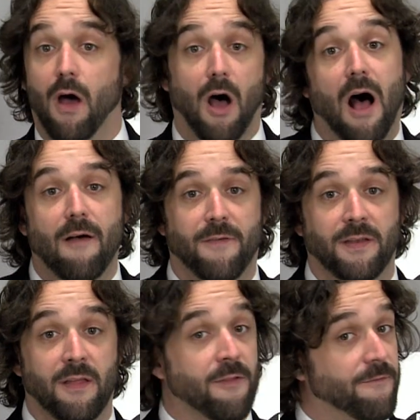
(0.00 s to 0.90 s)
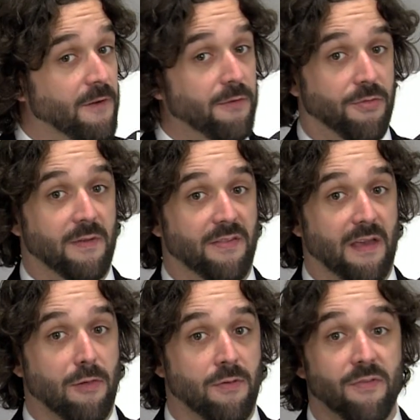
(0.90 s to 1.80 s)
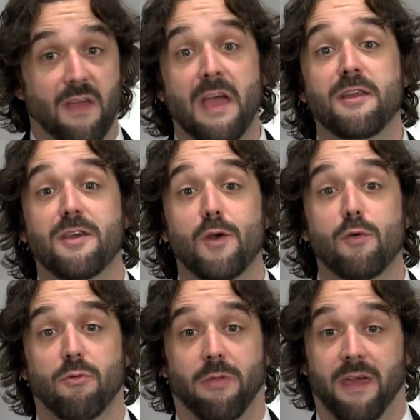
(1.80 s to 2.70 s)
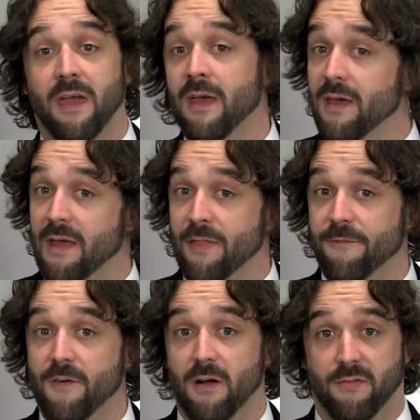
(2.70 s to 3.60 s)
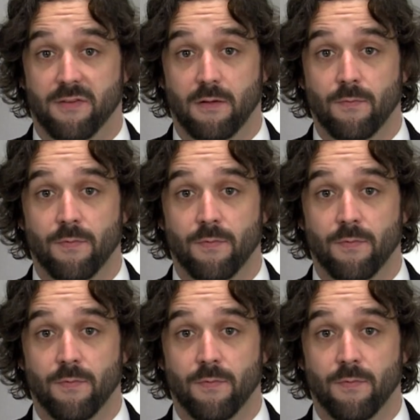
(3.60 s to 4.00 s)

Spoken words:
often in the first 3 sessions and usually in the first.